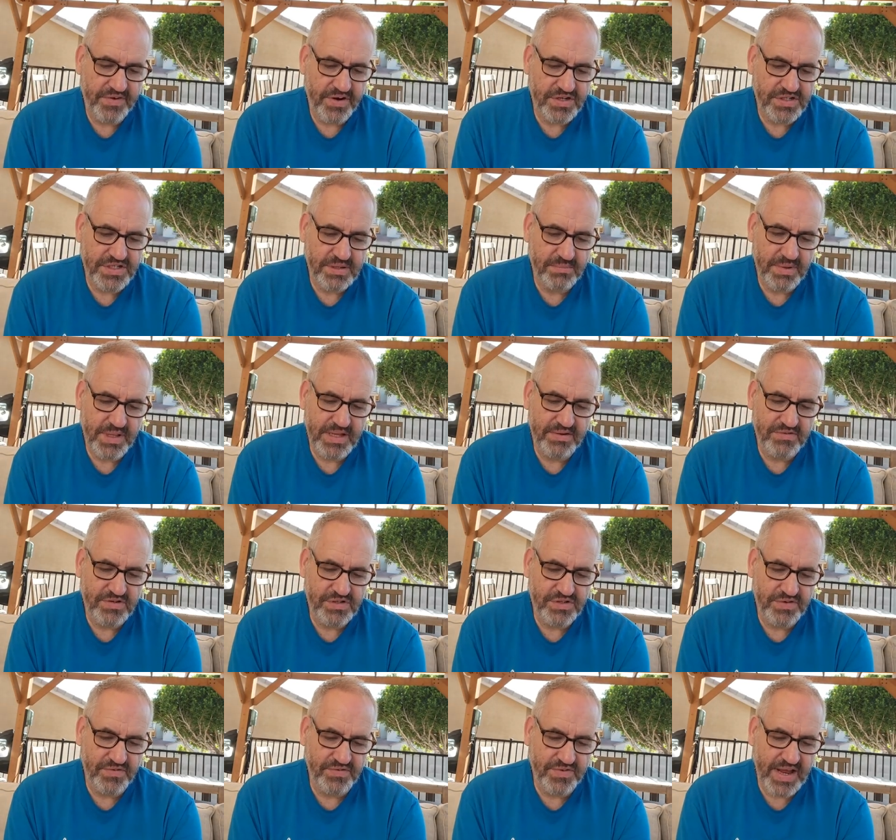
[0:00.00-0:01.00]
First, the
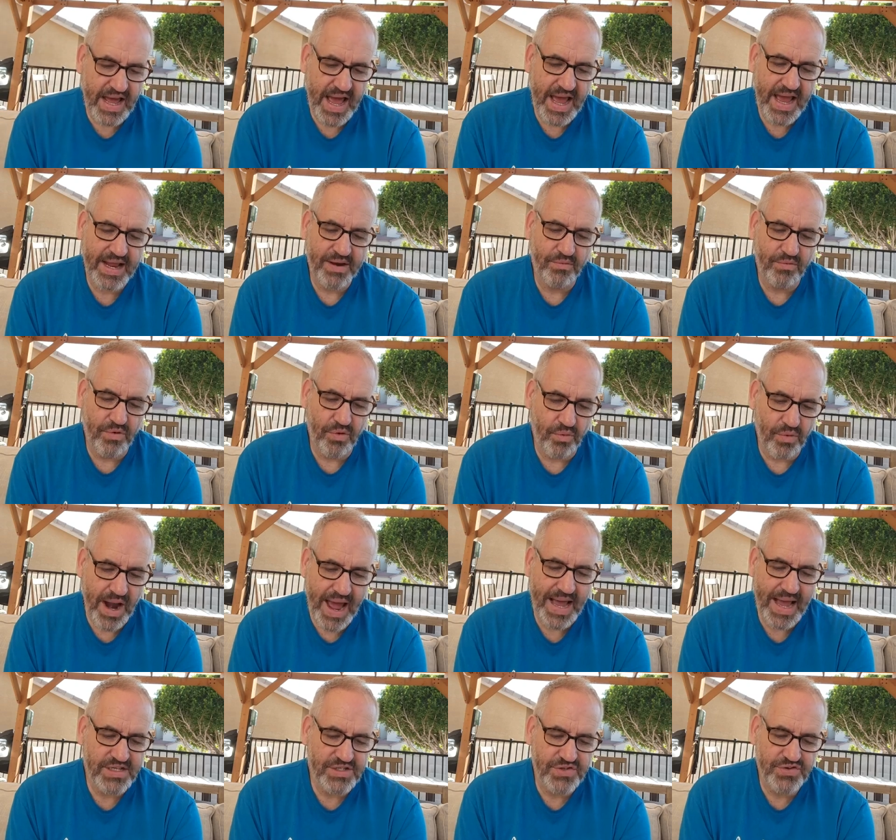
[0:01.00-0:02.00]
believers who've died will
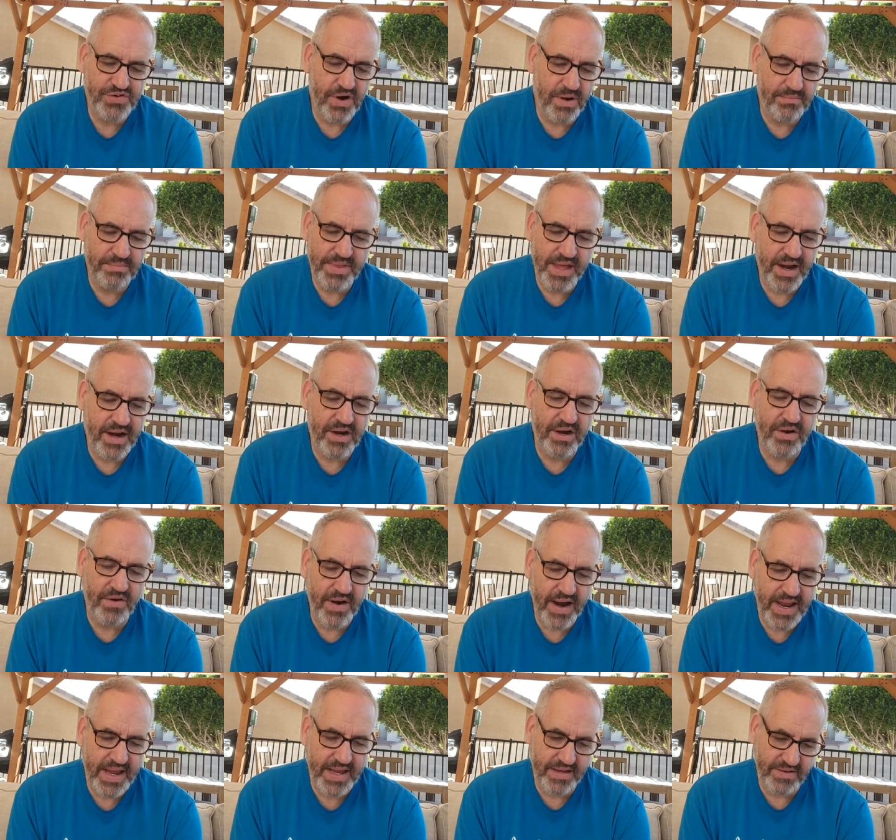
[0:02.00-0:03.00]
rise from their
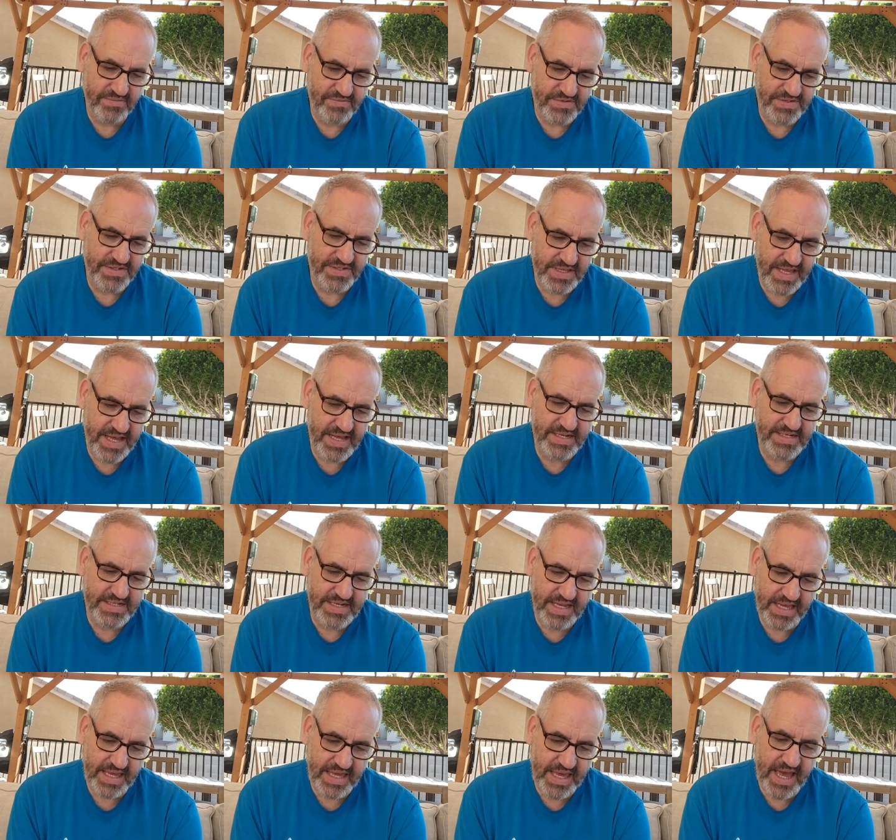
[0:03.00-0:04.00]
graves. Then,
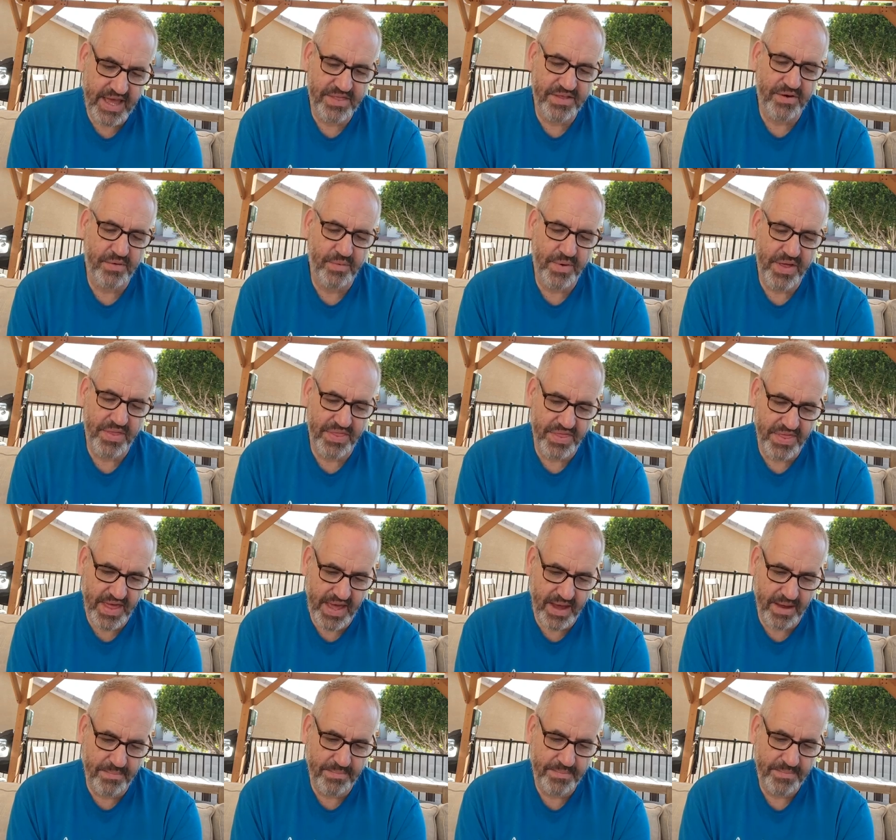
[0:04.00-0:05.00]
together with
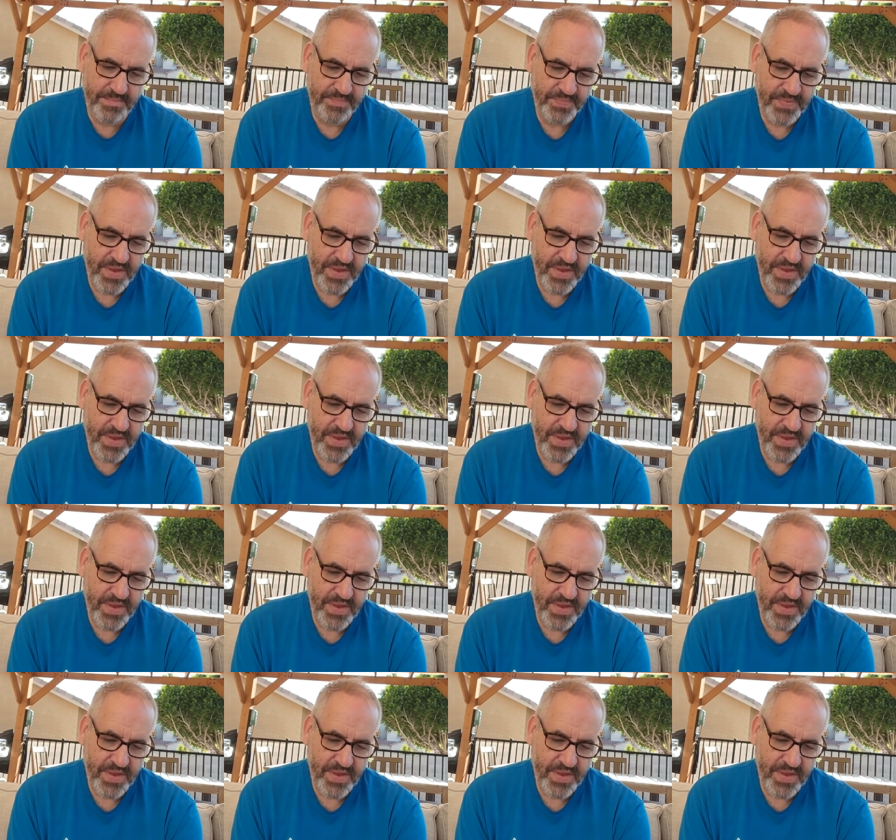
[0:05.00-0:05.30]
them,